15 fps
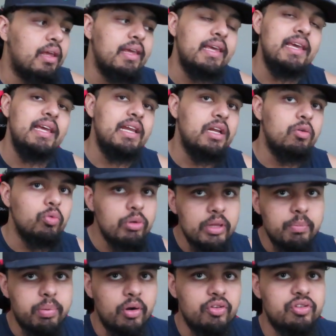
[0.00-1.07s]
he didn't really
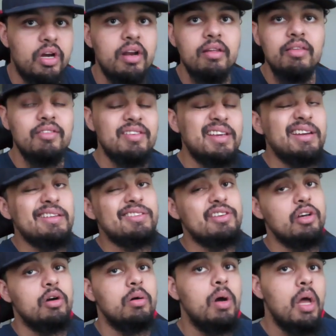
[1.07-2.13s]
burst onto the scene
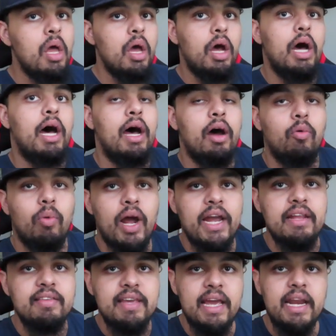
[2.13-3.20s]
until
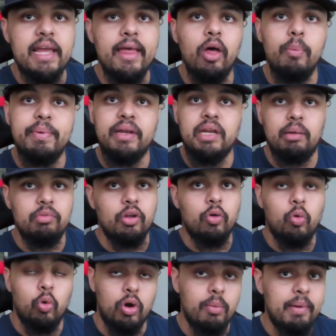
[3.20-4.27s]
Ryan Tannehill became the
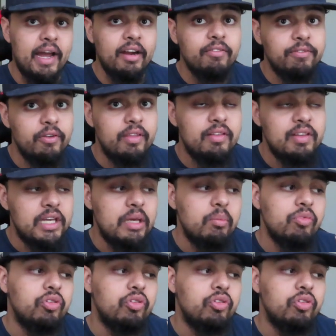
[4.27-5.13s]
quarterback for the team.